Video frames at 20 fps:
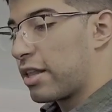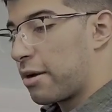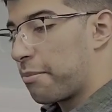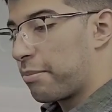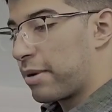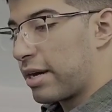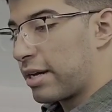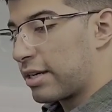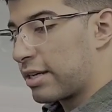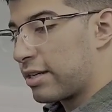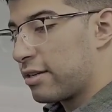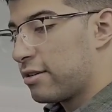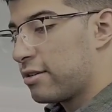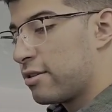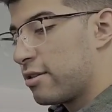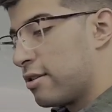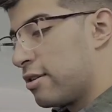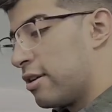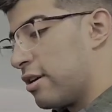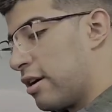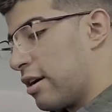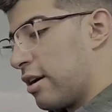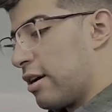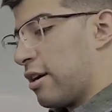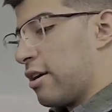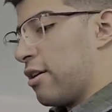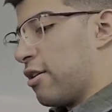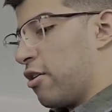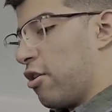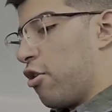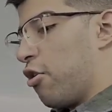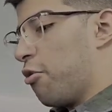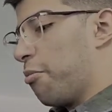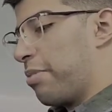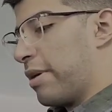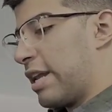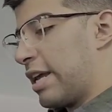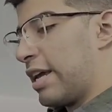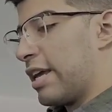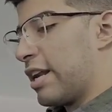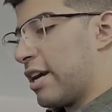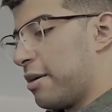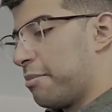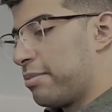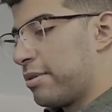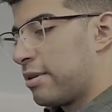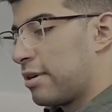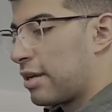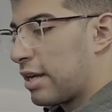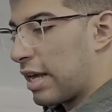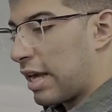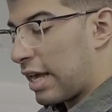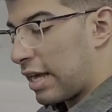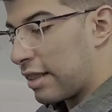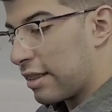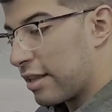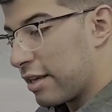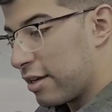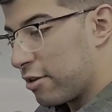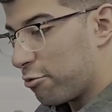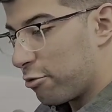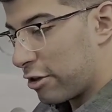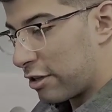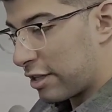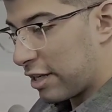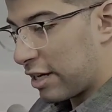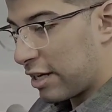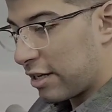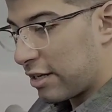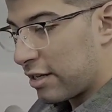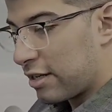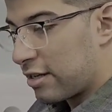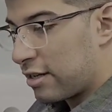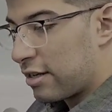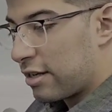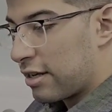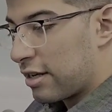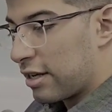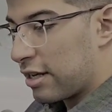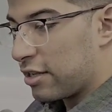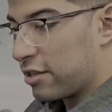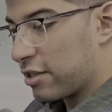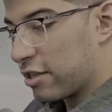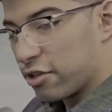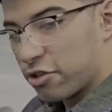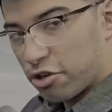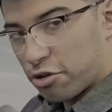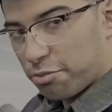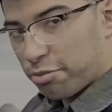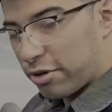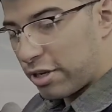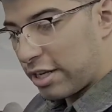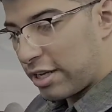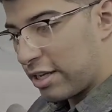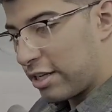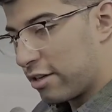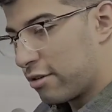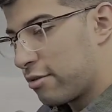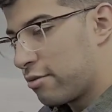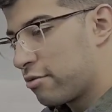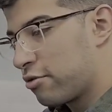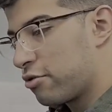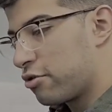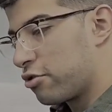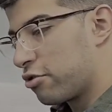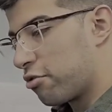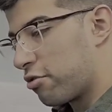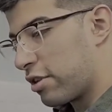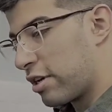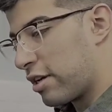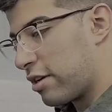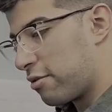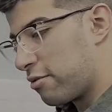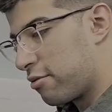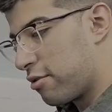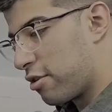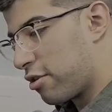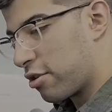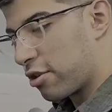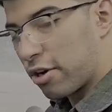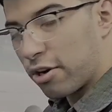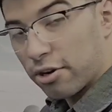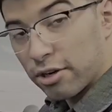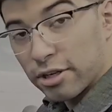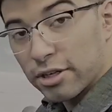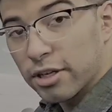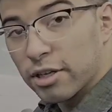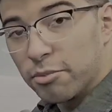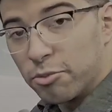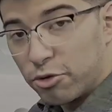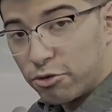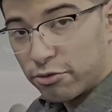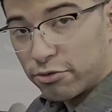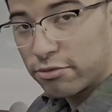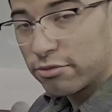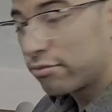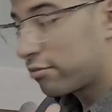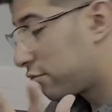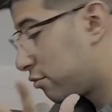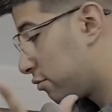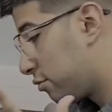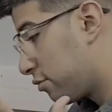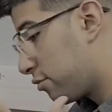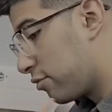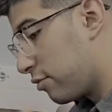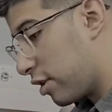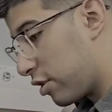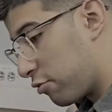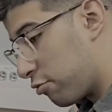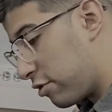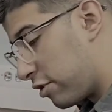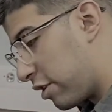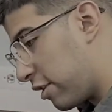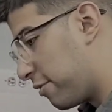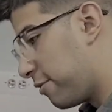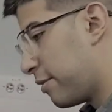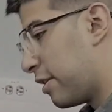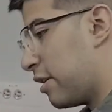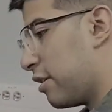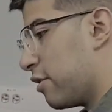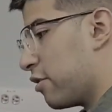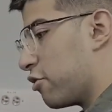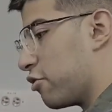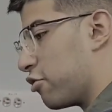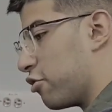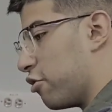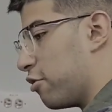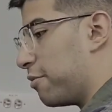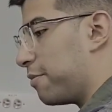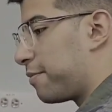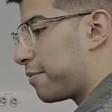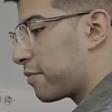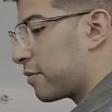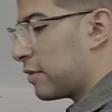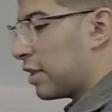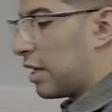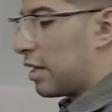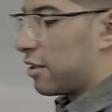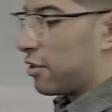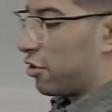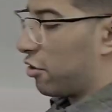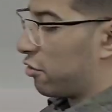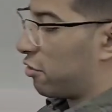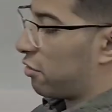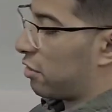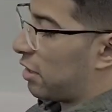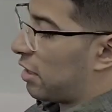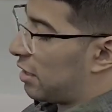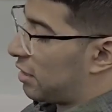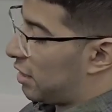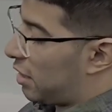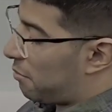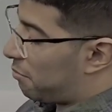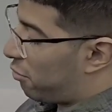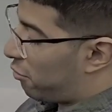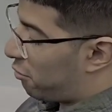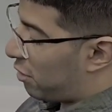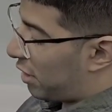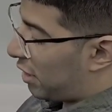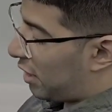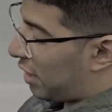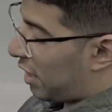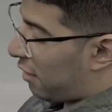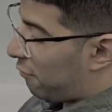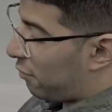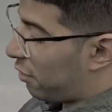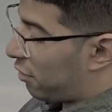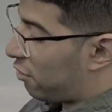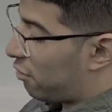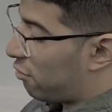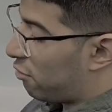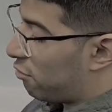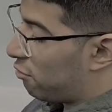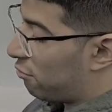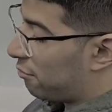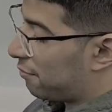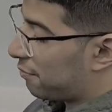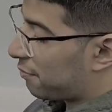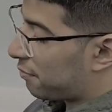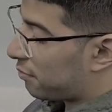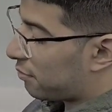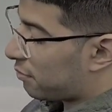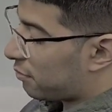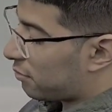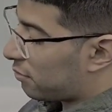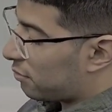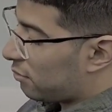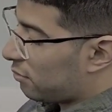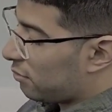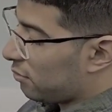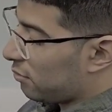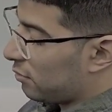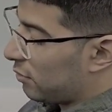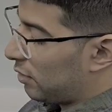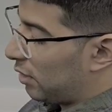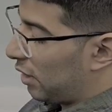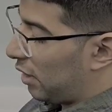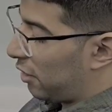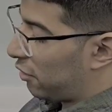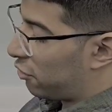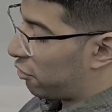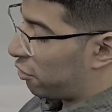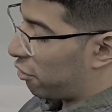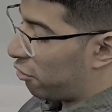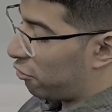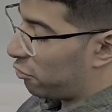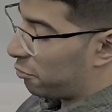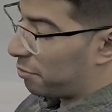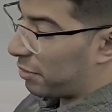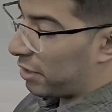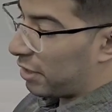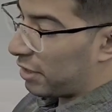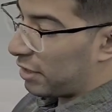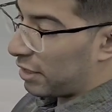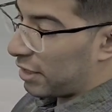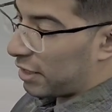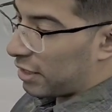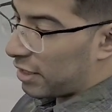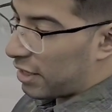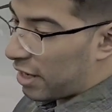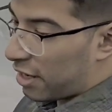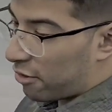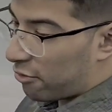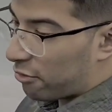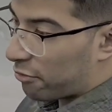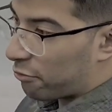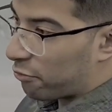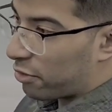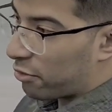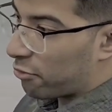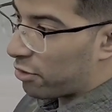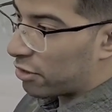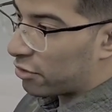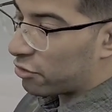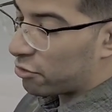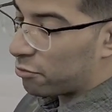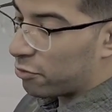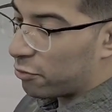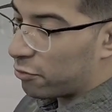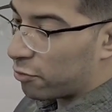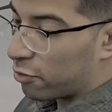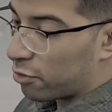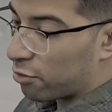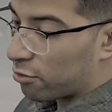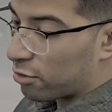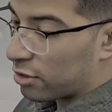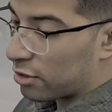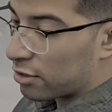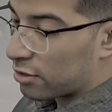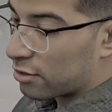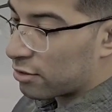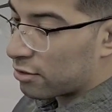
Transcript: that packet, opening it up, and then with that, it's interpreting it so that our car can move every second. So, just as an example, we can have it go in slow speed, and then now if we want to move forward,